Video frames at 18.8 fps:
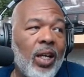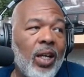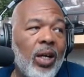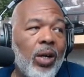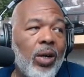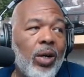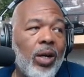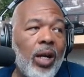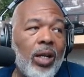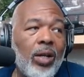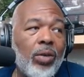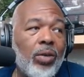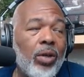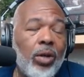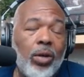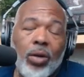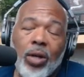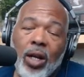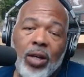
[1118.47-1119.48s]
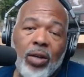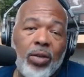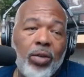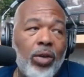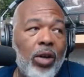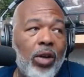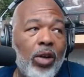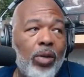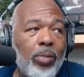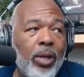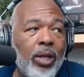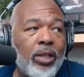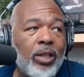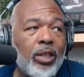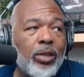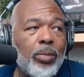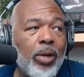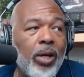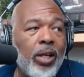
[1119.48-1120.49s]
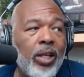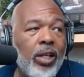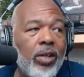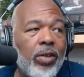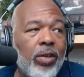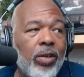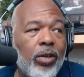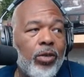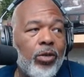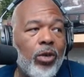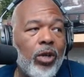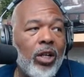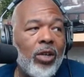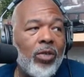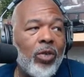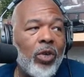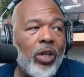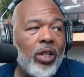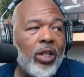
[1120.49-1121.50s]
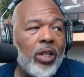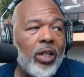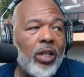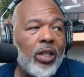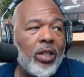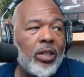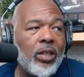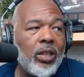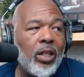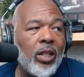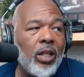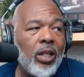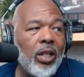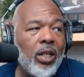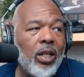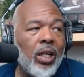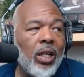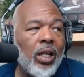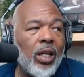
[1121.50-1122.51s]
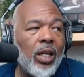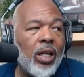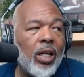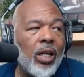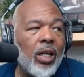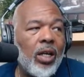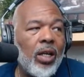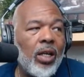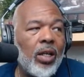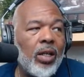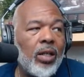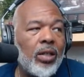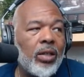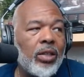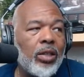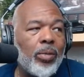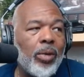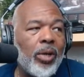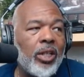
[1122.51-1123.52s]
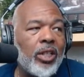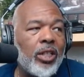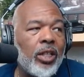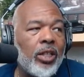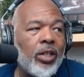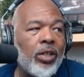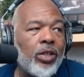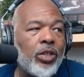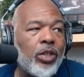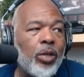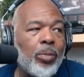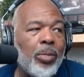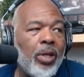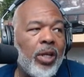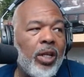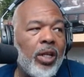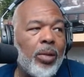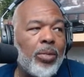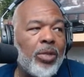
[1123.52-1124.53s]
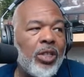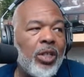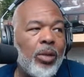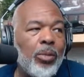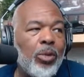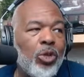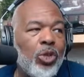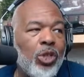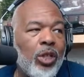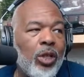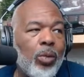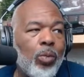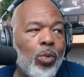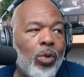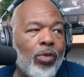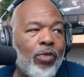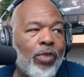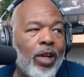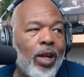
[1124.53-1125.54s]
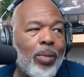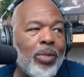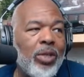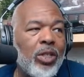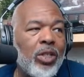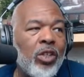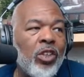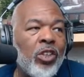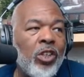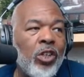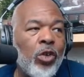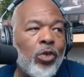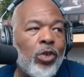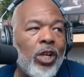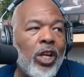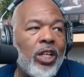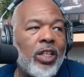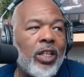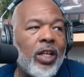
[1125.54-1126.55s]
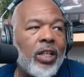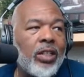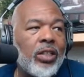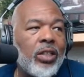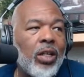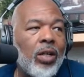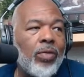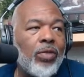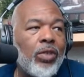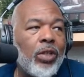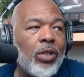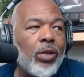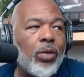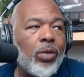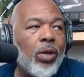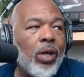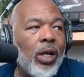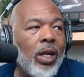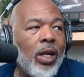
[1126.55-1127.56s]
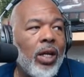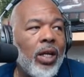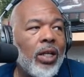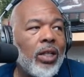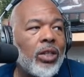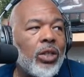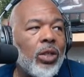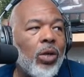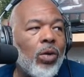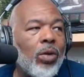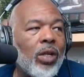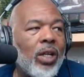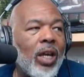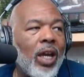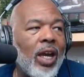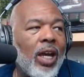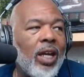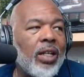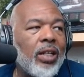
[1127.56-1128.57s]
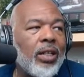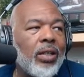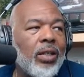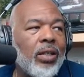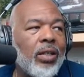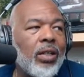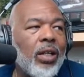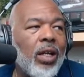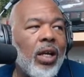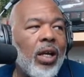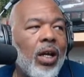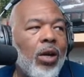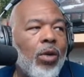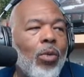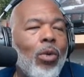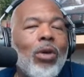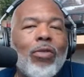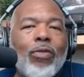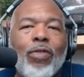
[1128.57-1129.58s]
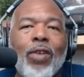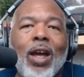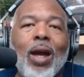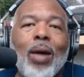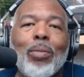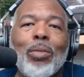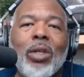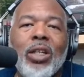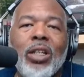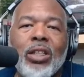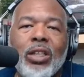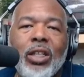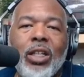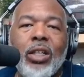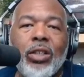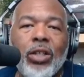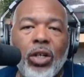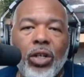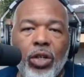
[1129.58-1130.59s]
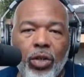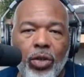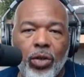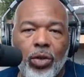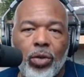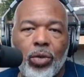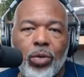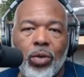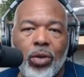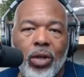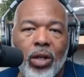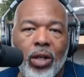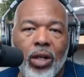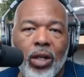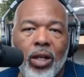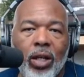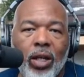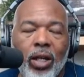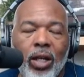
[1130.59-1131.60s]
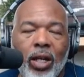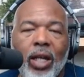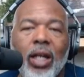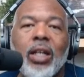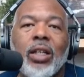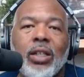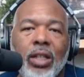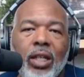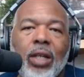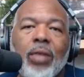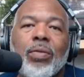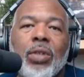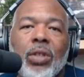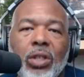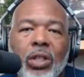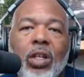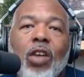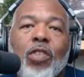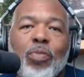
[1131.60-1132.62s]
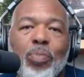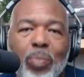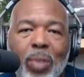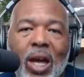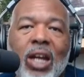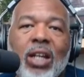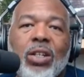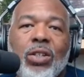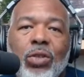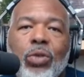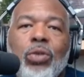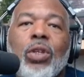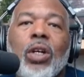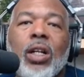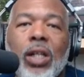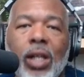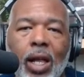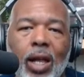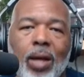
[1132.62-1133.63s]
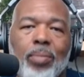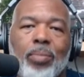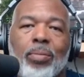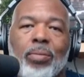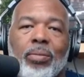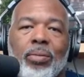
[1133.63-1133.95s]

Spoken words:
Oh, I don't know. I don't know how he makes his money or whatever he does. Somebody said there should be an MC museum where families can donate that stuff too. So, Kat, what families need to do is give the stuff back to the club.